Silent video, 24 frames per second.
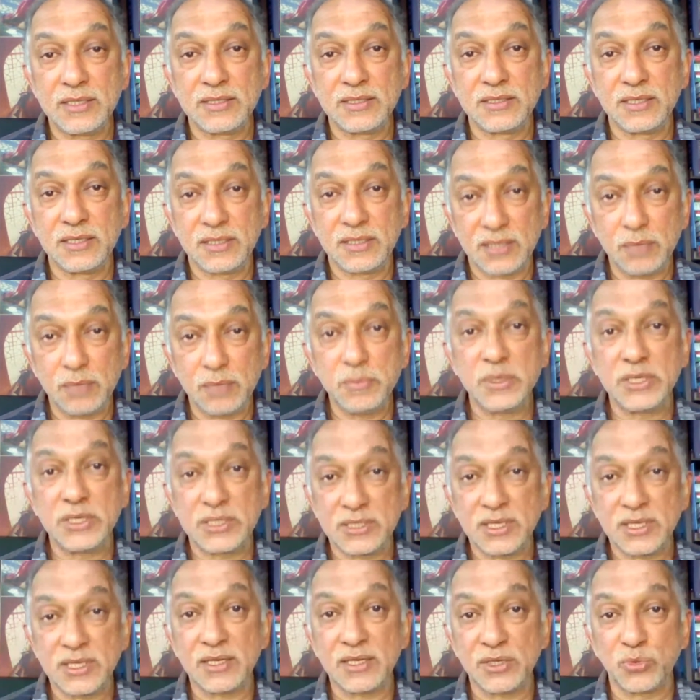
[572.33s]

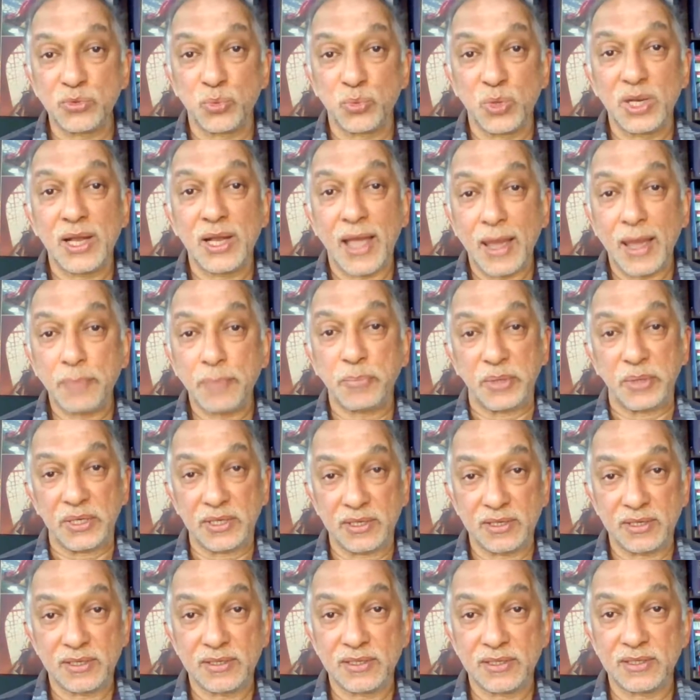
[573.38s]
determined that it will
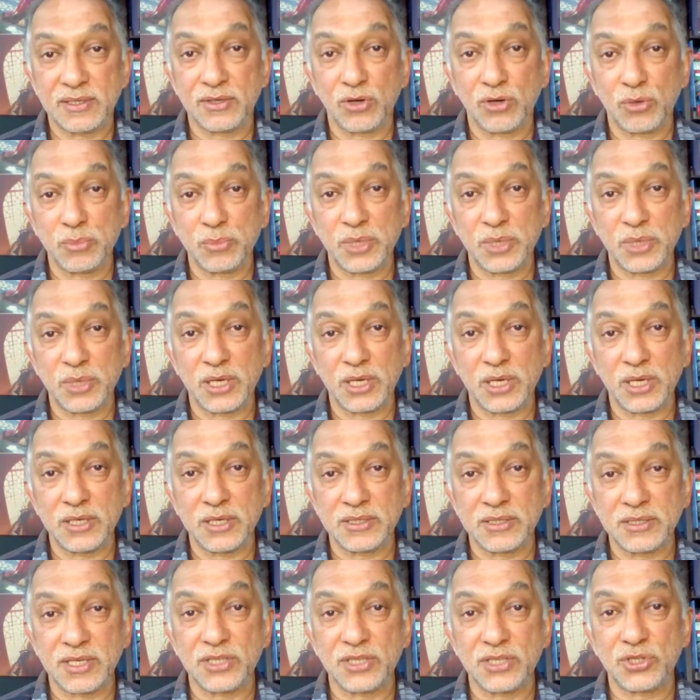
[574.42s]
happen. The
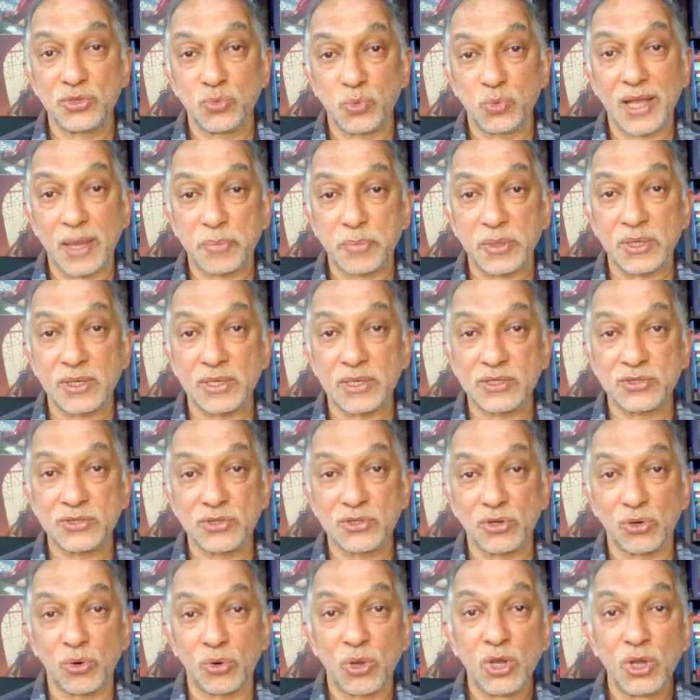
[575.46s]
normalization will happen, and
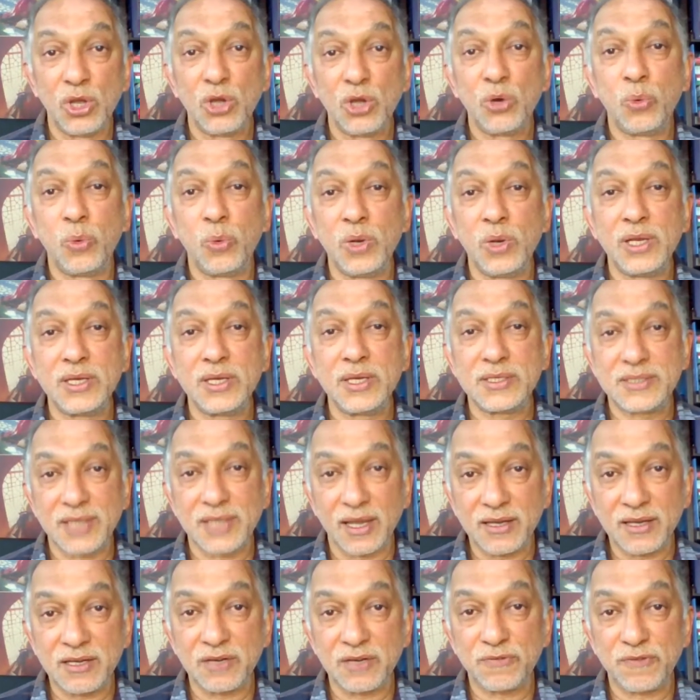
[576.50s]
so will he
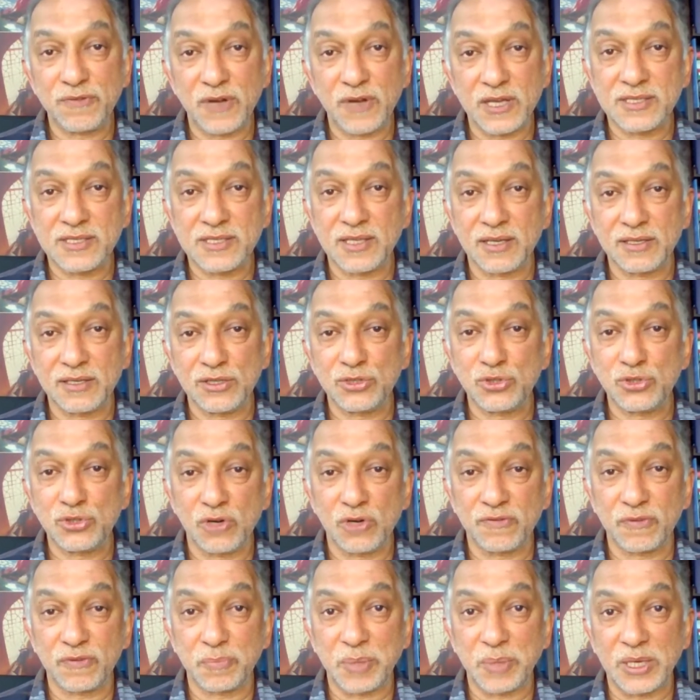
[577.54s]
sacrifice that issue
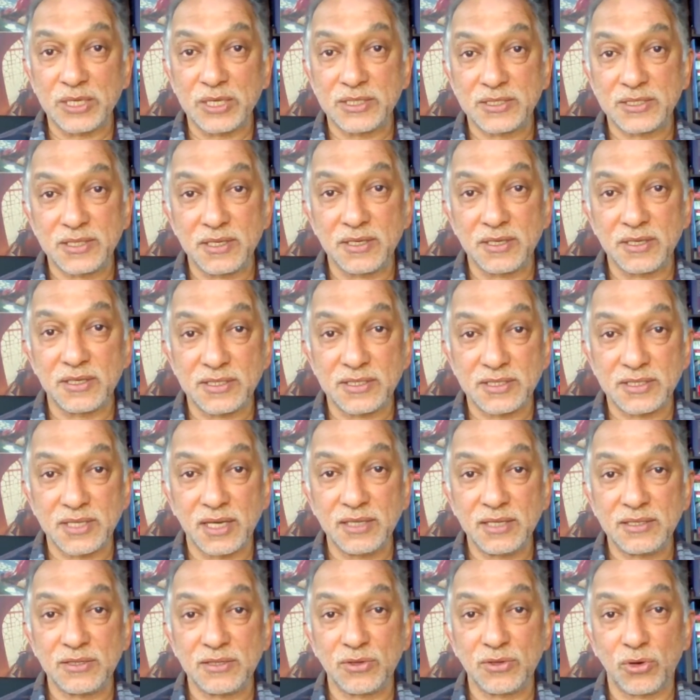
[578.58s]
of a Palestinian
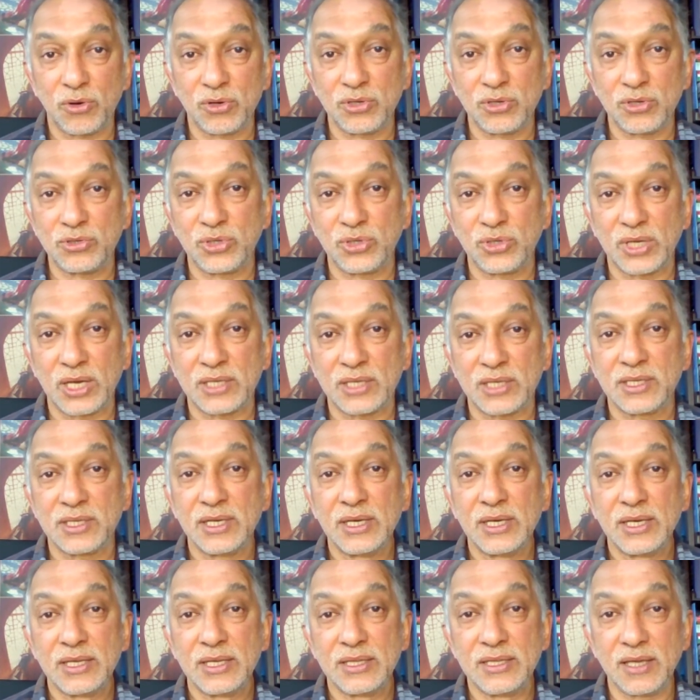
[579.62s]
state in order to get
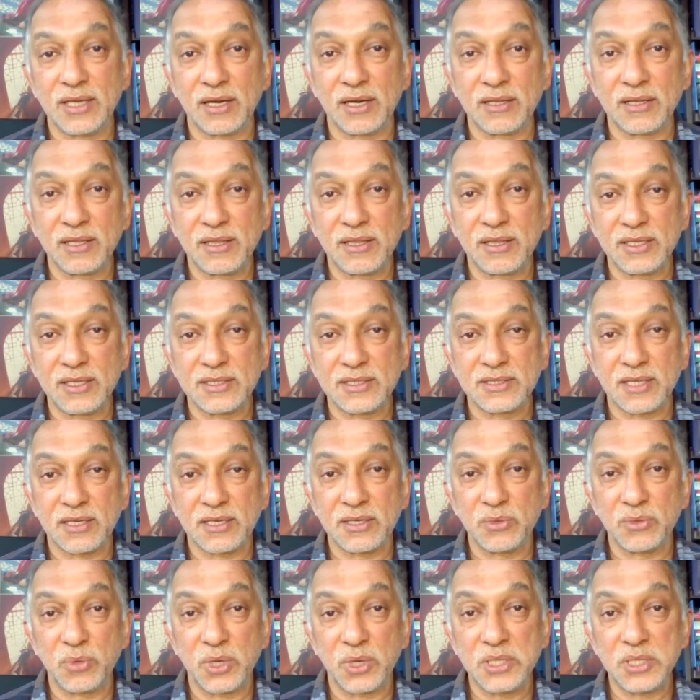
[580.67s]
the other things that
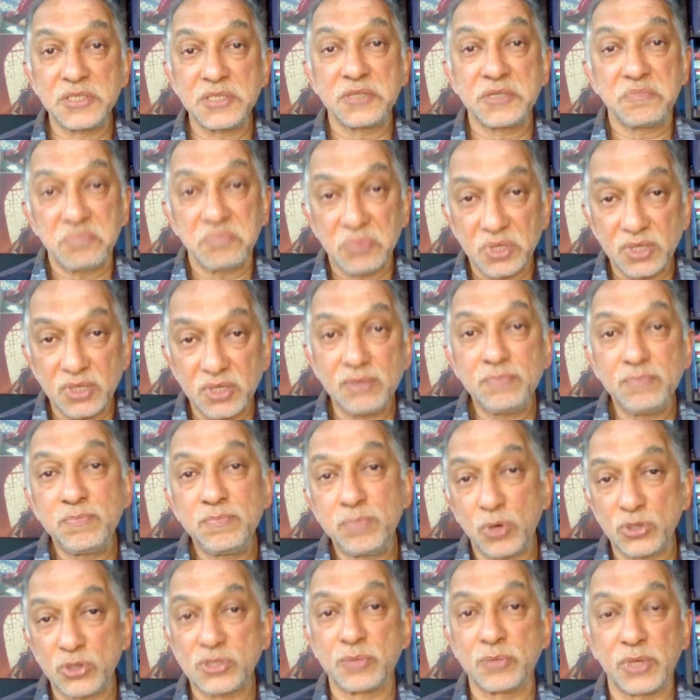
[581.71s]
he wants?
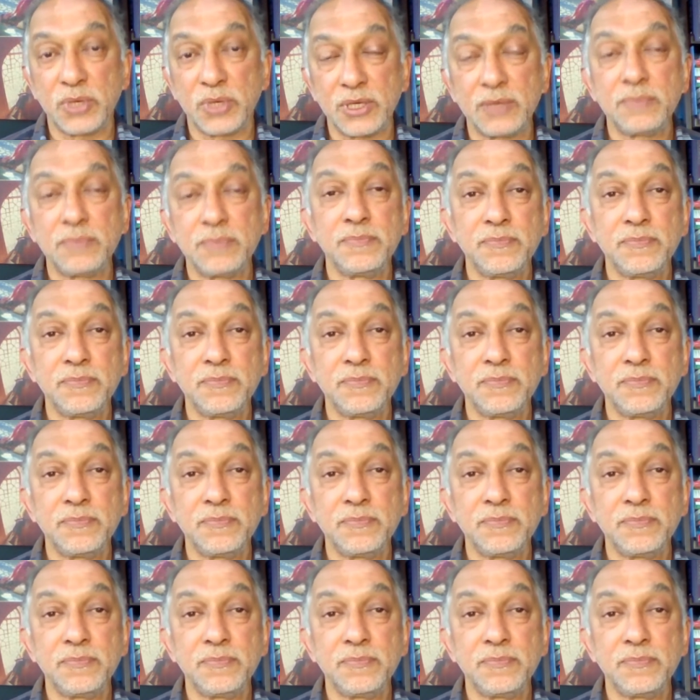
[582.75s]
Possibly.